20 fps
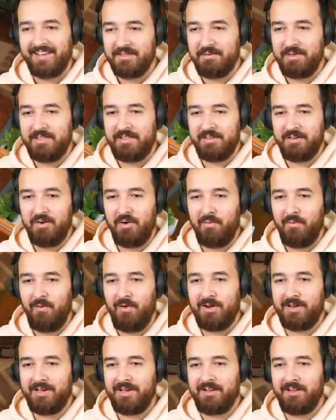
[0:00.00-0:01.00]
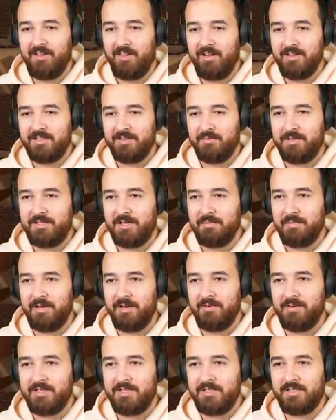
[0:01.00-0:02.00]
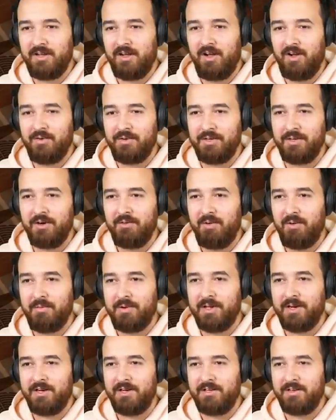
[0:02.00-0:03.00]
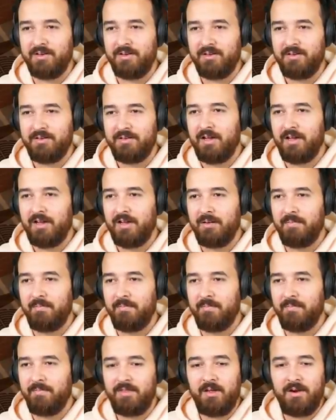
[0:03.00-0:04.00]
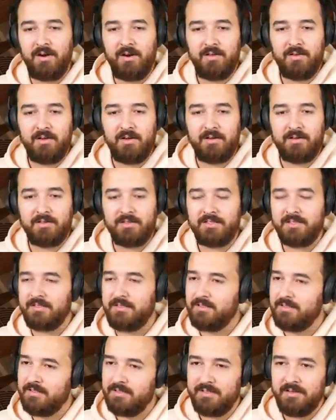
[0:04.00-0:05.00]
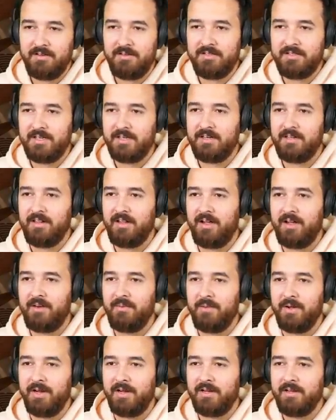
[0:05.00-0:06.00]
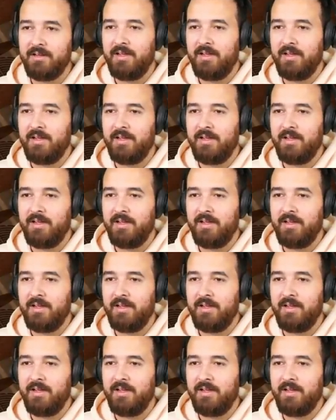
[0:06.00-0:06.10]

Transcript: So we have to do a walk-in closet, which I'm going to... Oh, you know what we're going to do? Um, no, no, no. Ah, don't send client away.